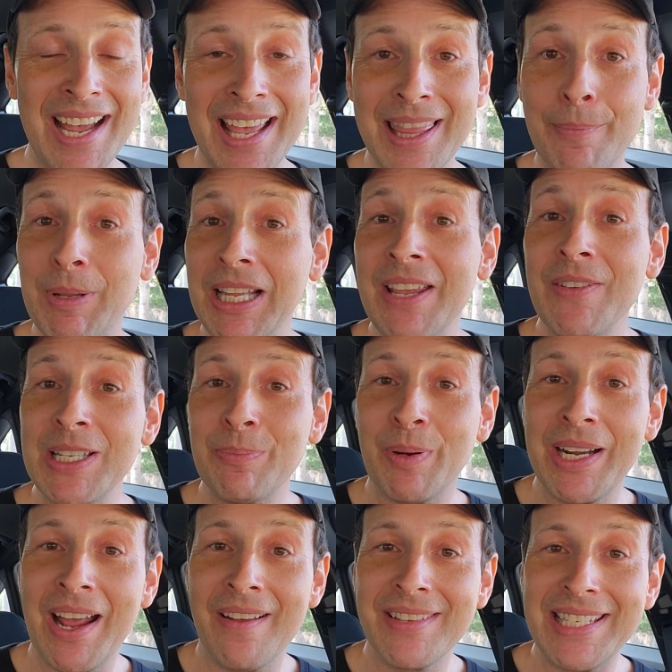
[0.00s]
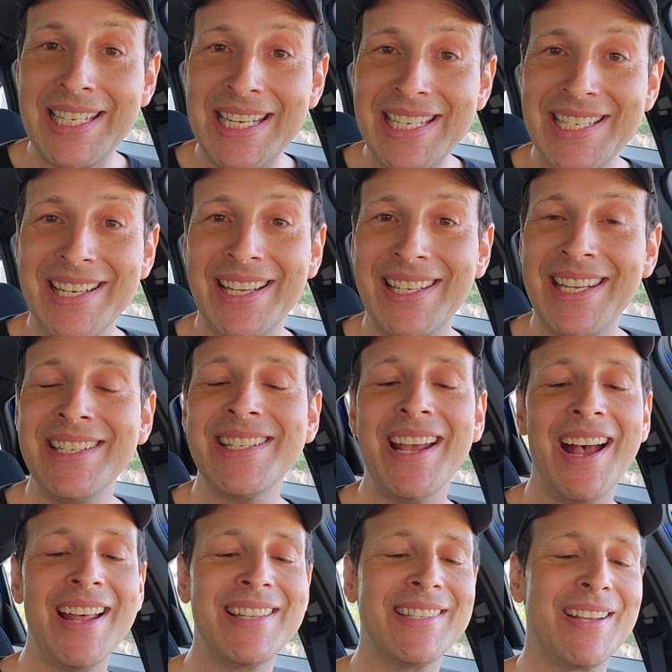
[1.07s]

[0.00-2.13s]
I believe it's pronounced Disha, Disha hot